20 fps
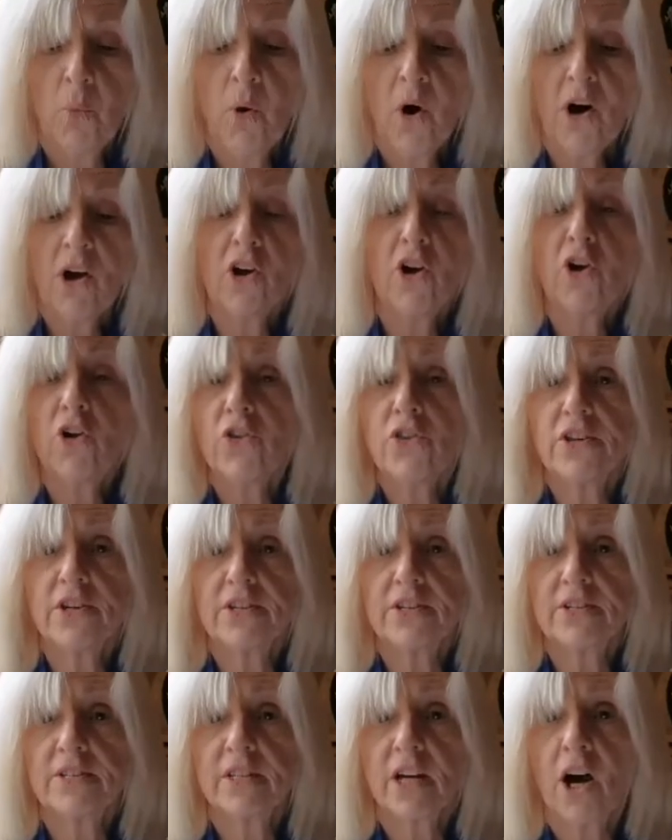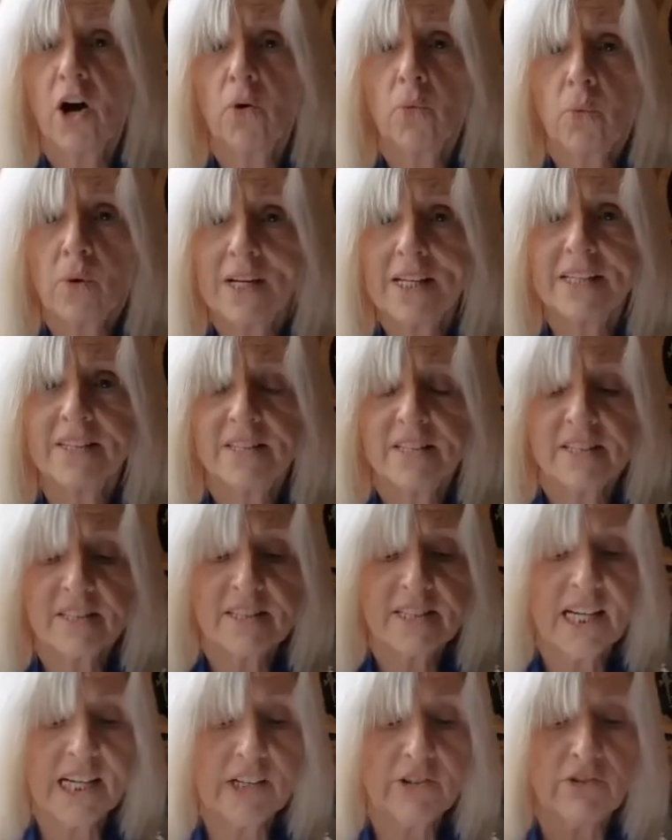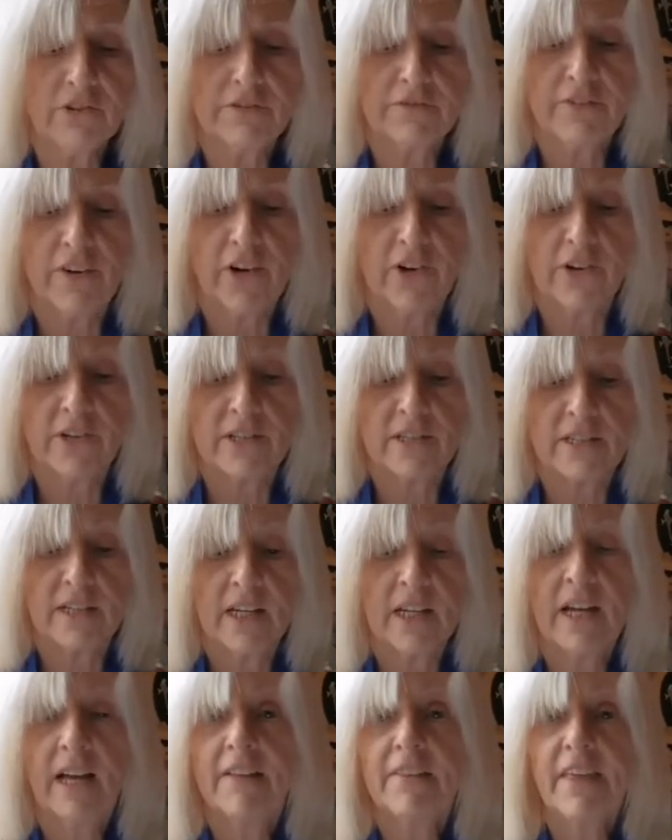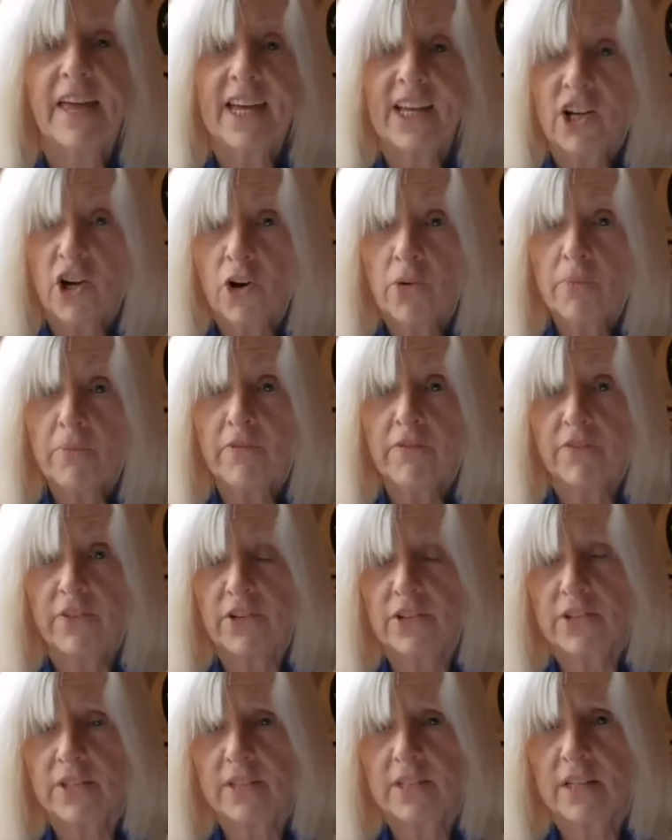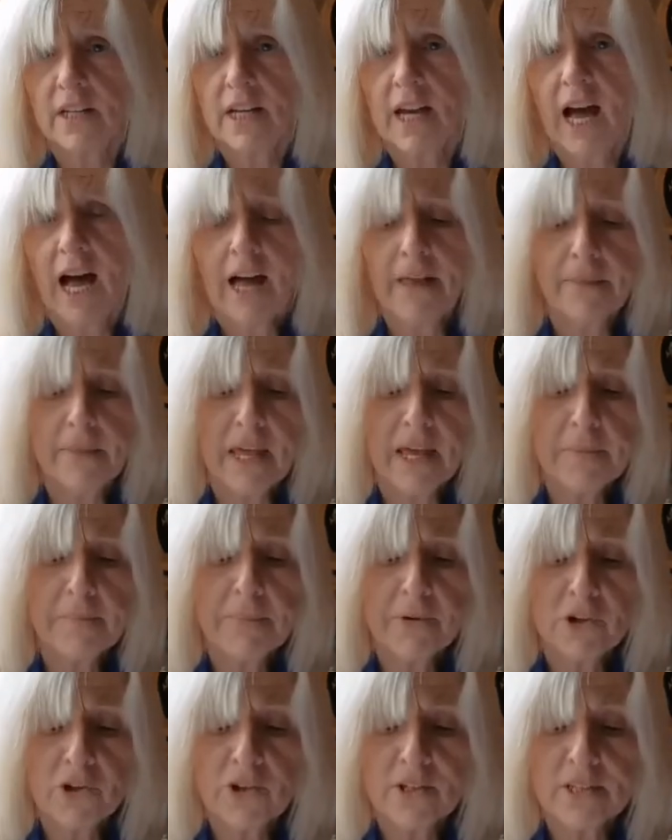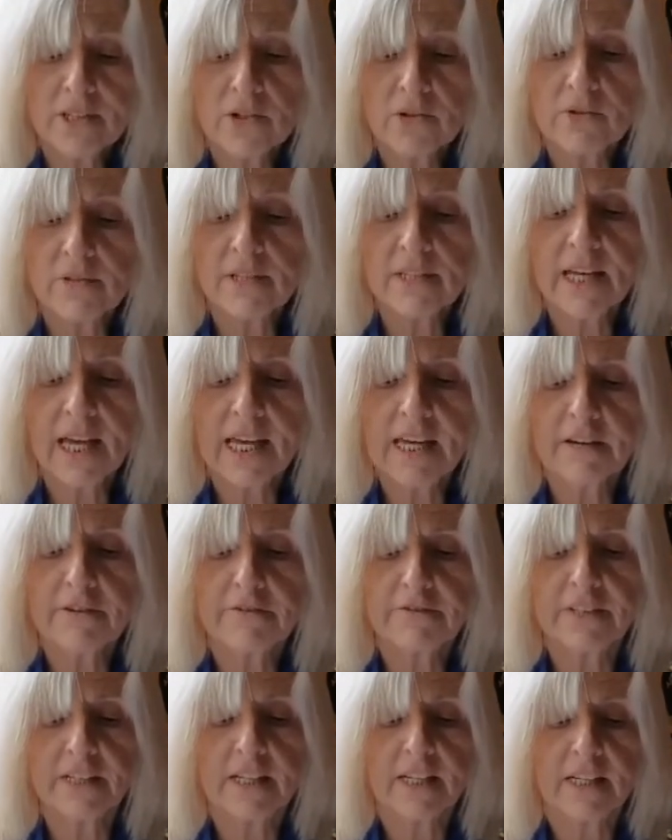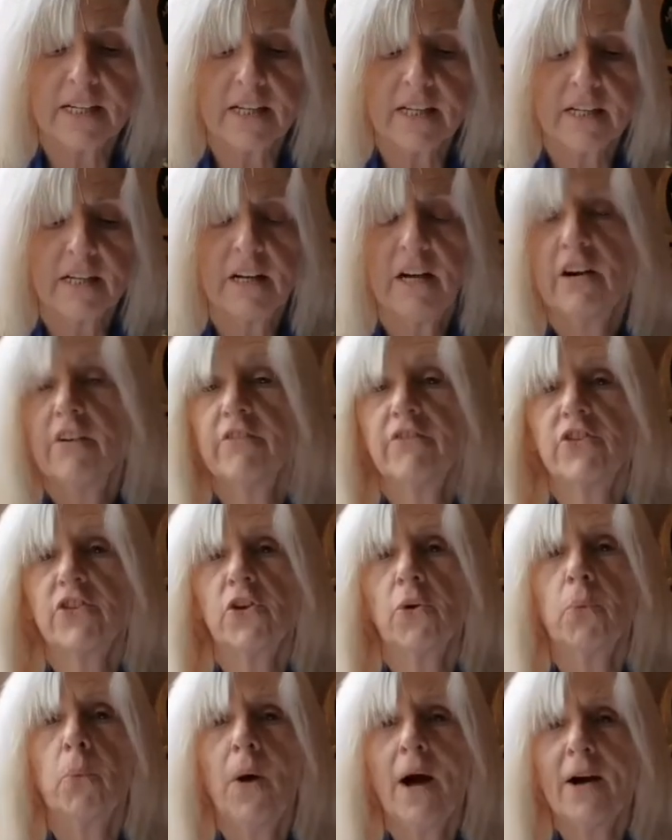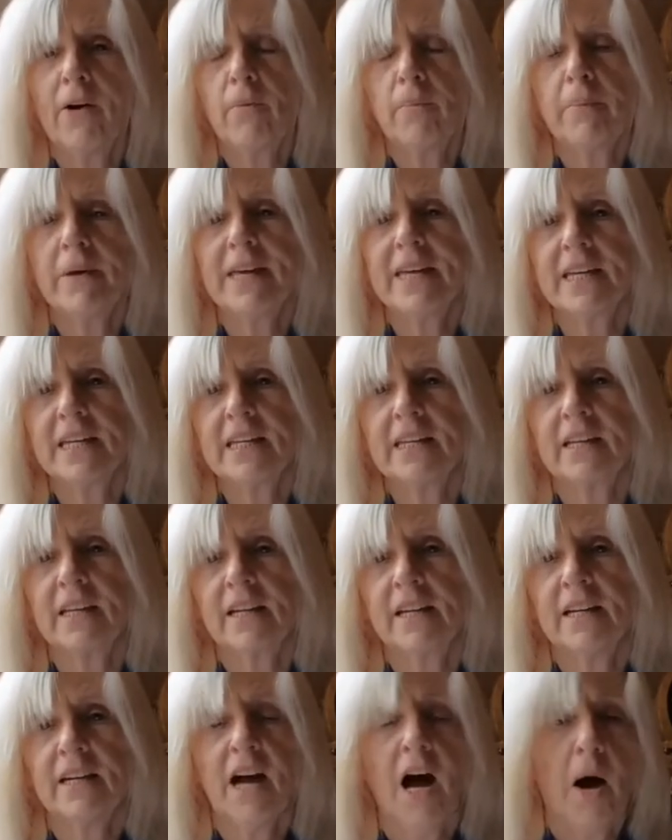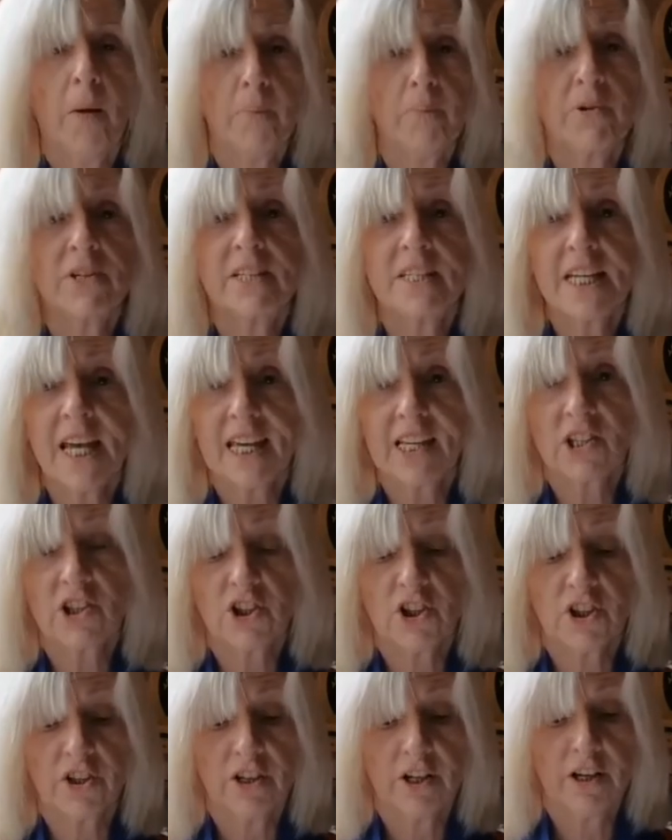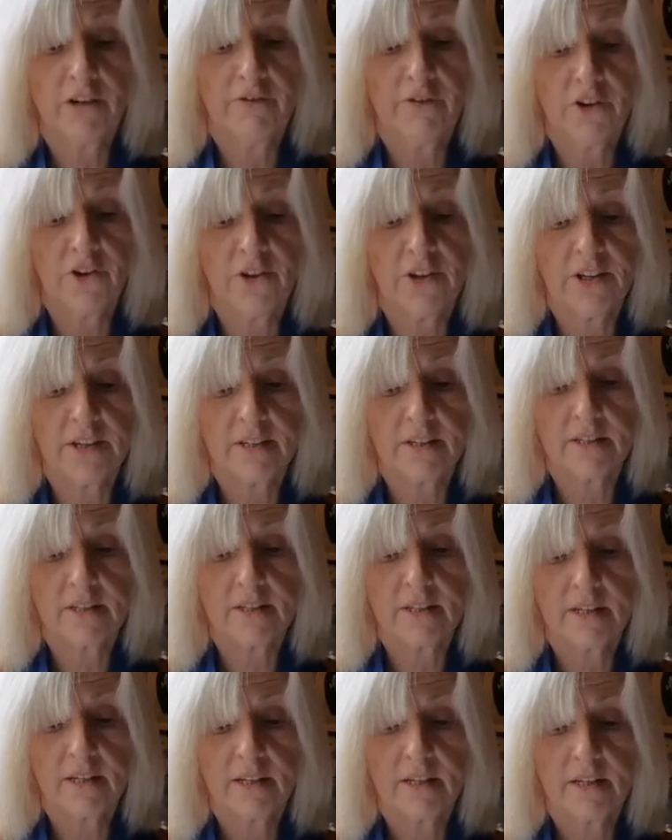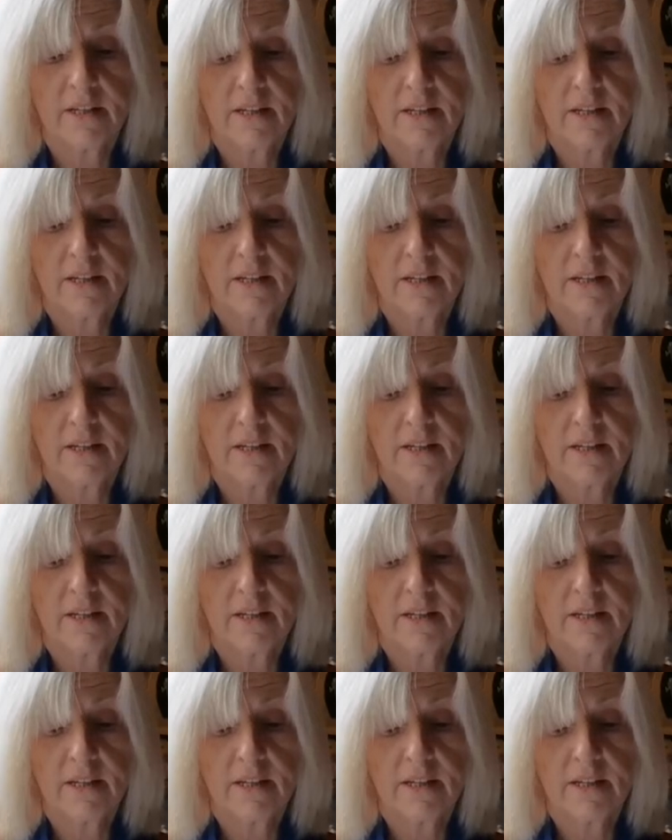while others are willing to sacrifice their comfort and their personal safety for the well-being and protection of others.